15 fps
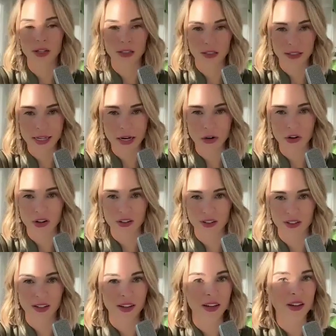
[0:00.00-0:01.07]

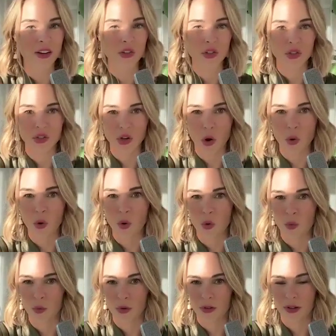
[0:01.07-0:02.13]
clear.
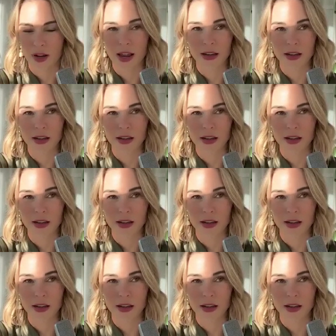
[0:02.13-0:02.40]
So, right.